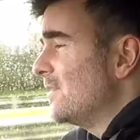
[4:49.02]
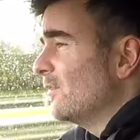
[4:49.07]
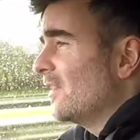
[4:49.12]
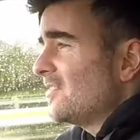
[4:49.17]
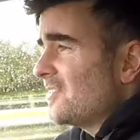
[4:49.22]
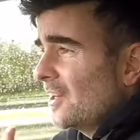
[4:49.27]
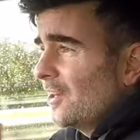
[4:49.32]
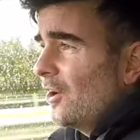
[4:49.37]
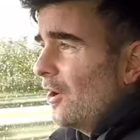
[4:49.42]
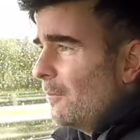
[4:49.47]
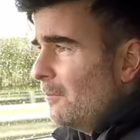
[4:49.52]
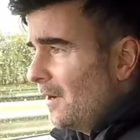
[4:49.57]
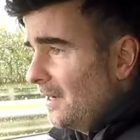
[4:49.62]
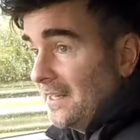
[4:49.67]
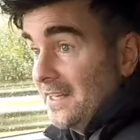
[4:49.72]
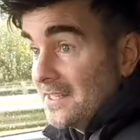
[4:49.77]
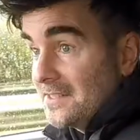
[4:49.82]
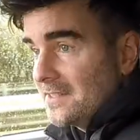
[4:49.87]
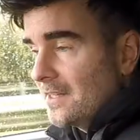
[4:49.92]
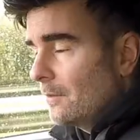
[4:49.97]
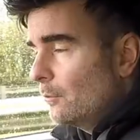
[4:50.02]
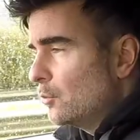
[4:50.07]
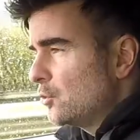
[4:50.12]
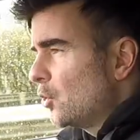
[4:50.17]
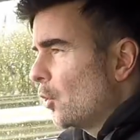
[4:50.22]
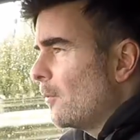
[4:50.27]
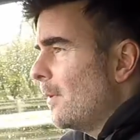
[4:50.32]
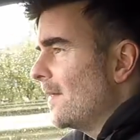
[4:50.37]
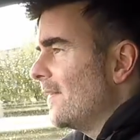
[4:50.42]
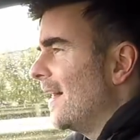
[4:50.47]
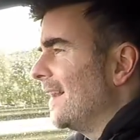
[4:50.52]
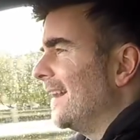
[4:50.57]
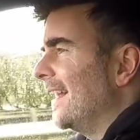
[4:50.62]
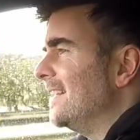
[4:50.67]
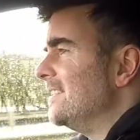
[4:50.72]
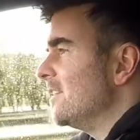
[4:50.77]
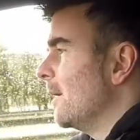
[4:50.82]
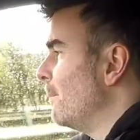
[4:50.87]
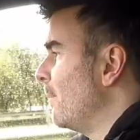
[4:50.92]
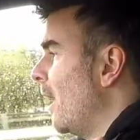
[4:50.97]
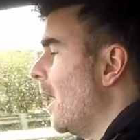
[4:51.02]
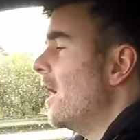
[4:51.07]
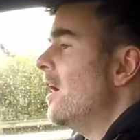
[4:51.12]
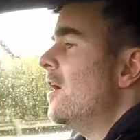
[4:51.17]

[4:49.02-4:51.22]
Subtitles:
that's a lot of money, isn't it? We'll talk about that later. But